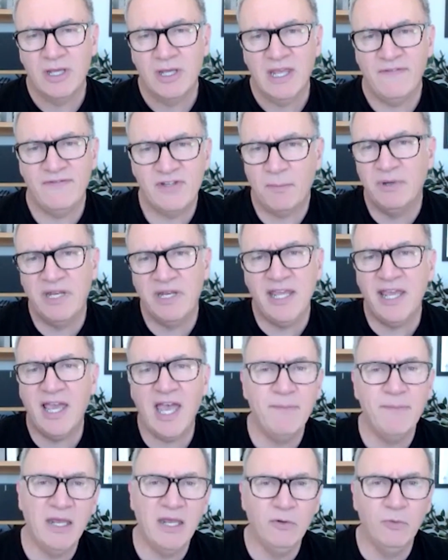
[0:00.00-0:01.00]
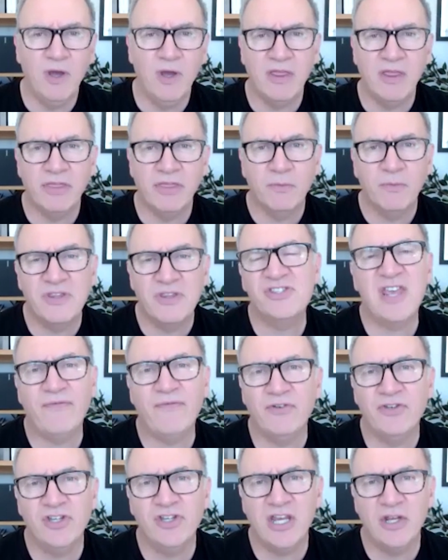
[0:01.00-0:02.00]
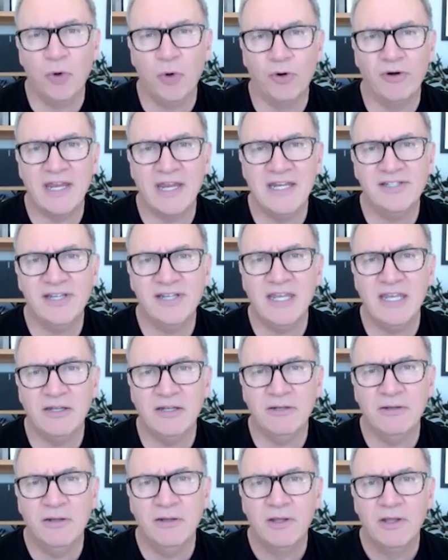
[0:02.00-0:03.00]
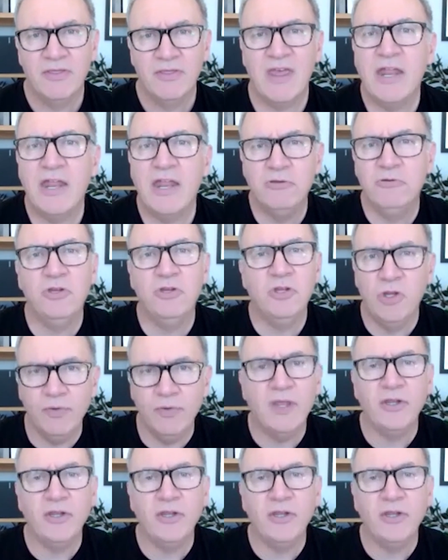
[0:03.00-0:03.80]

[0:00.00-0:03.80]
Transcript: If somebody came in with 17 or 18, then